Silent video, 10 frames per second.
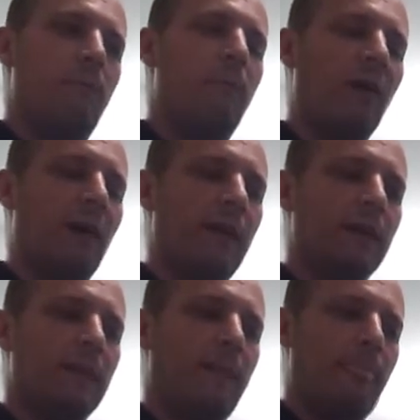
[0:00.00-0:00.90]

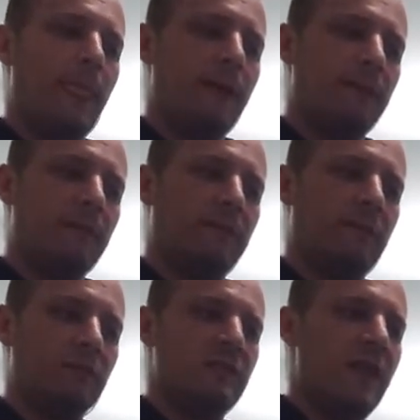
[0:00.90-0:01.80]
but
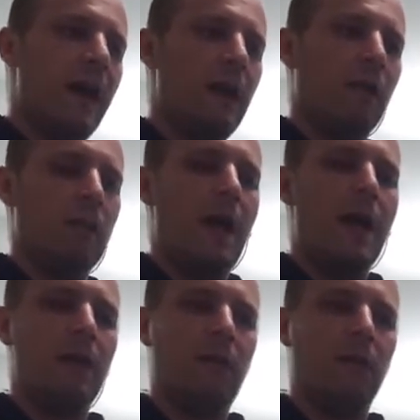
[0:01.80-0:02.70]
there's not a
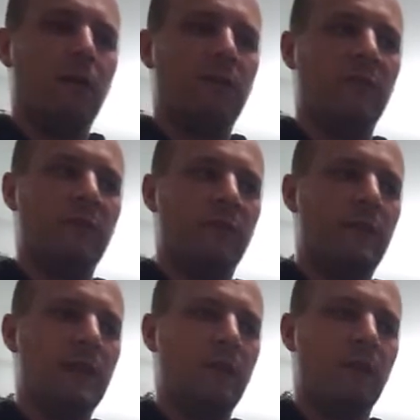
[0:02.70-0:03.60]
lot of
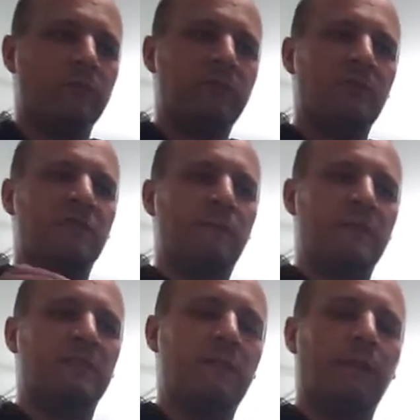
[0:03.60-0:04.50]
videos
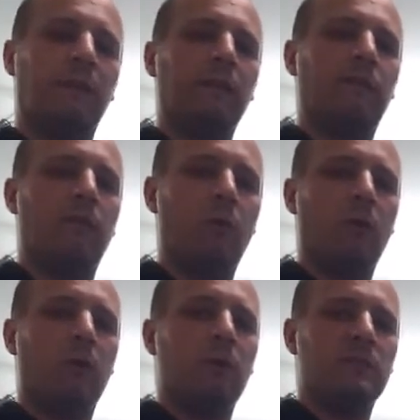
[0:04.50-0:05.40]
specifically
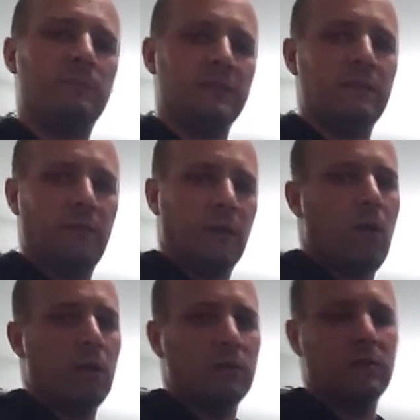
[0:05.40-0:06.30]
for specific
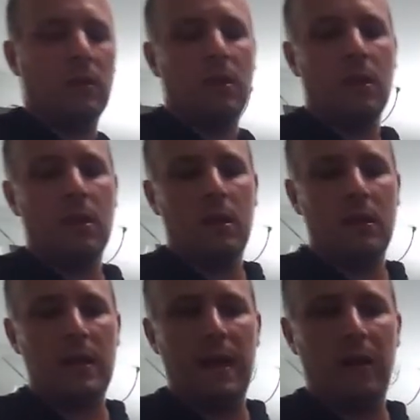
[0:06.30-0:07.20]
cars.
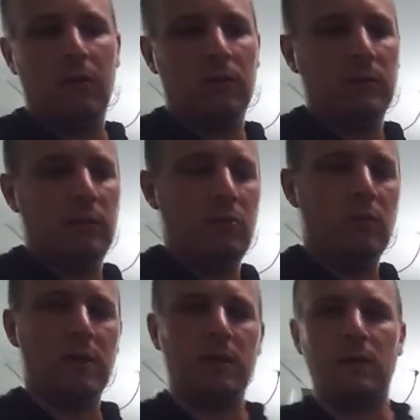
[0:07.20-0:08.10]
Now, you
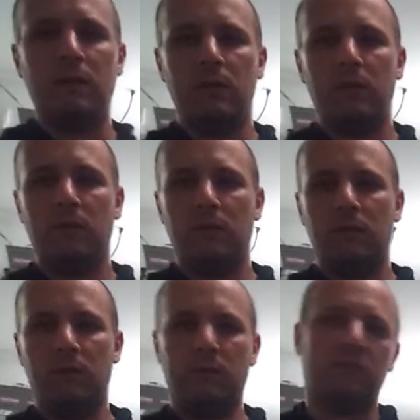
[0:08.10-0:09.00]
can
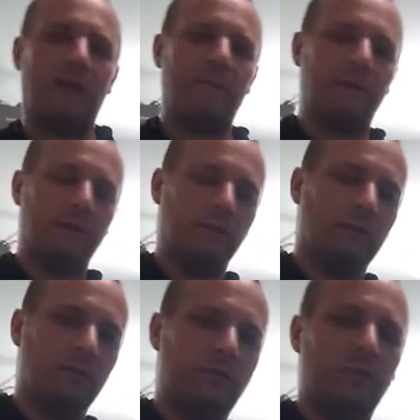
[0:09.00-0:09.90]
type in
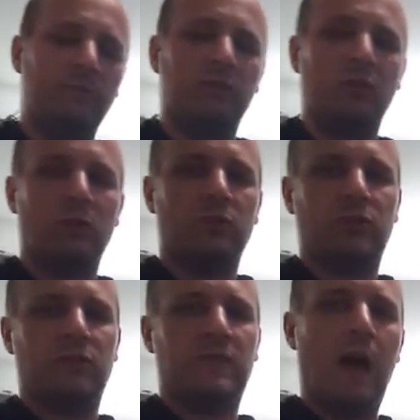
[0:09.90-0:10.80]
YouTube
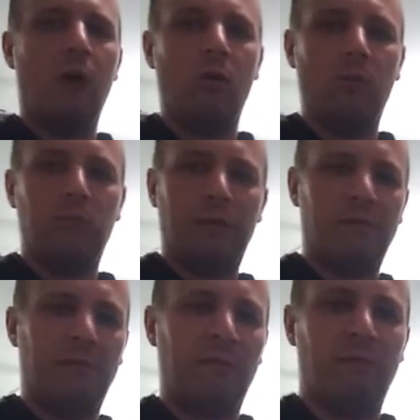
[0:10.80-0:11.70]
search Tahoe, blah,
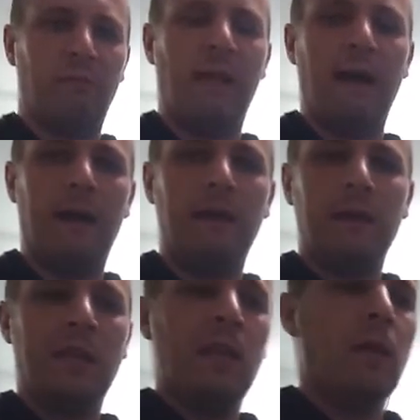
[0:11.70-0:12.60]
blah, blah, blah, blah.
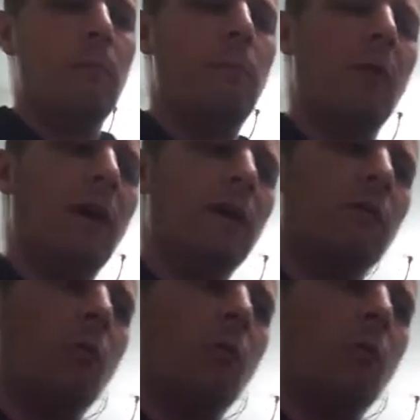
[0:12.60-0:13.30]
But